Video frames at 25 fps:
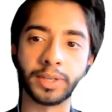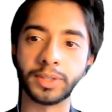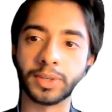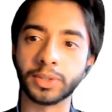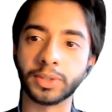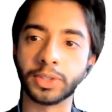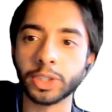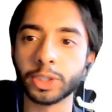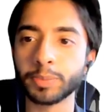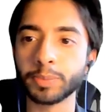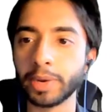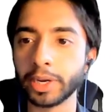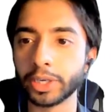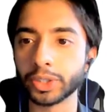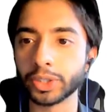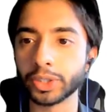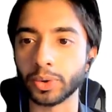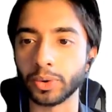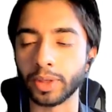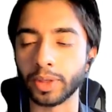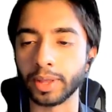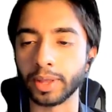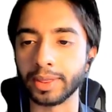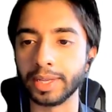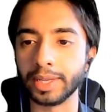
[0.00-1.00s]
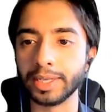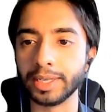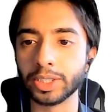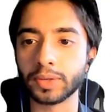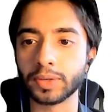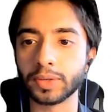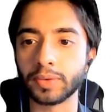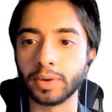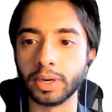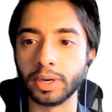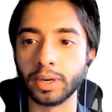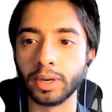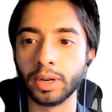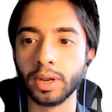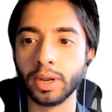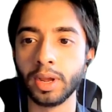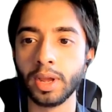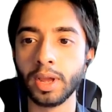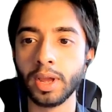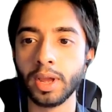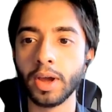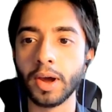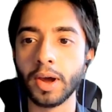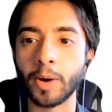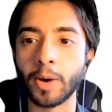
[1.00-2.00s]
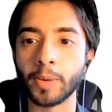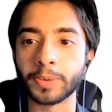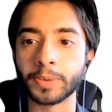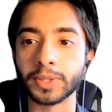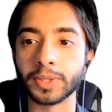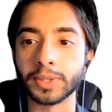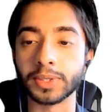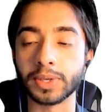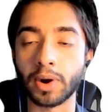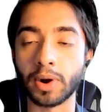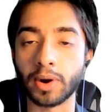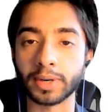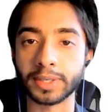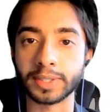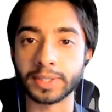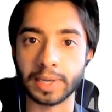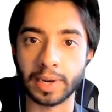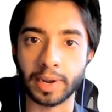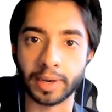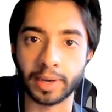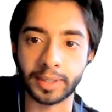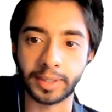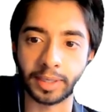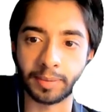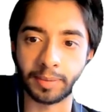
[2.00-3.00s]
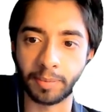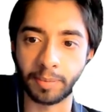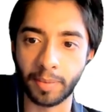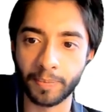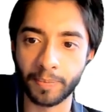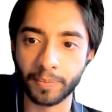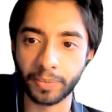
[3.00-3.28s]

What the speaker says: So just make sure that these three options are selected